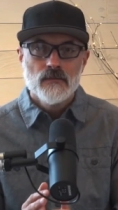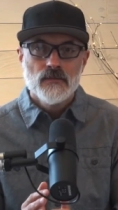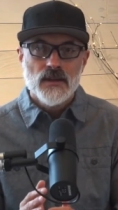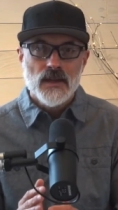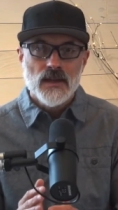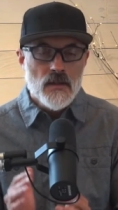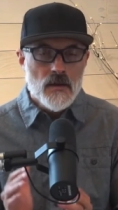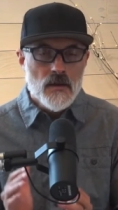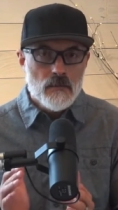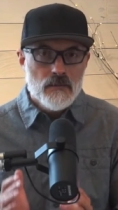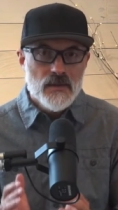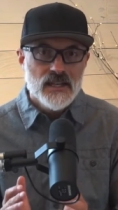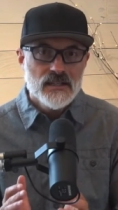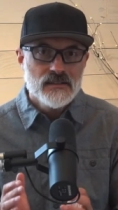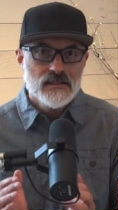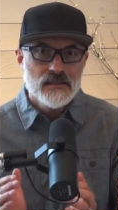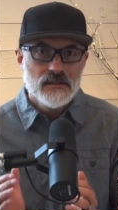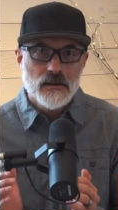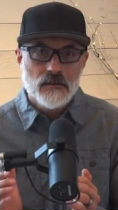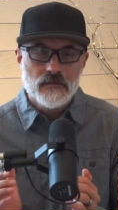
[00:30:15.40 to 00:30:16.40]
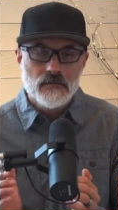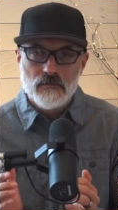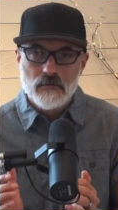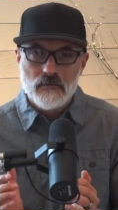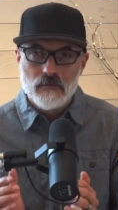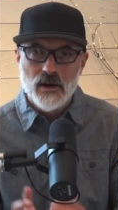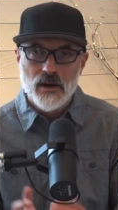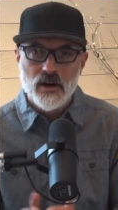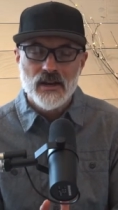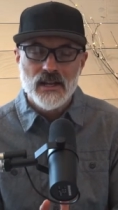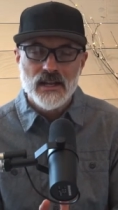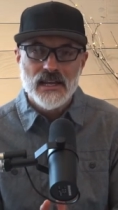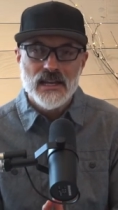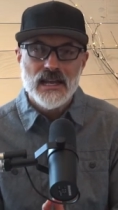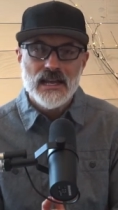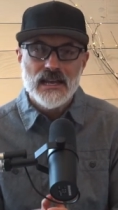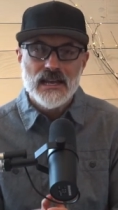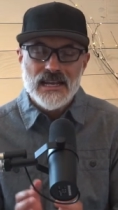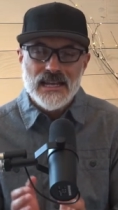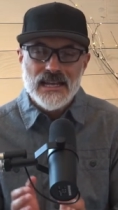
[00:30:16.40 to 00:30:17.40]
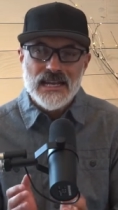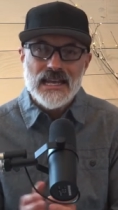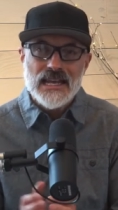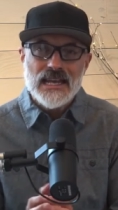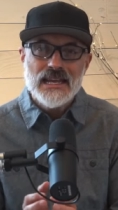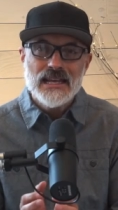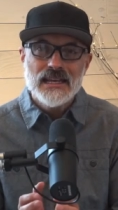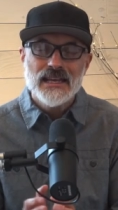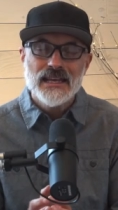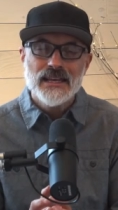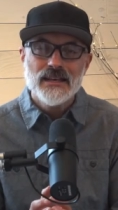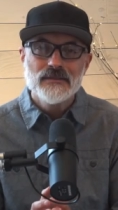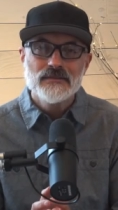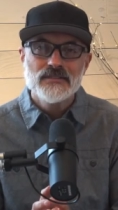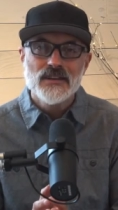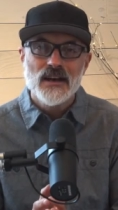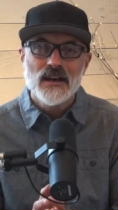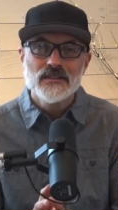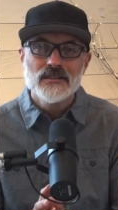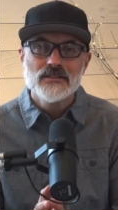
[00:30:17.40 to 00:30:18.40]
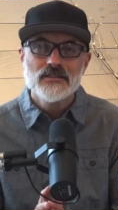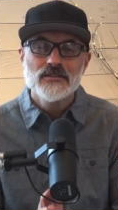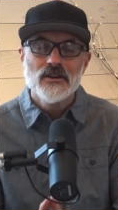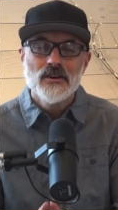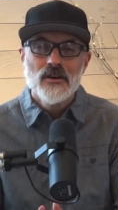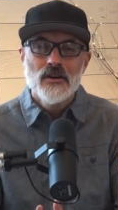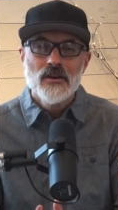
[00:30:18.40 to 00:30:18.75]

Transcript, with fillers: in the midst of burning heat, he gives us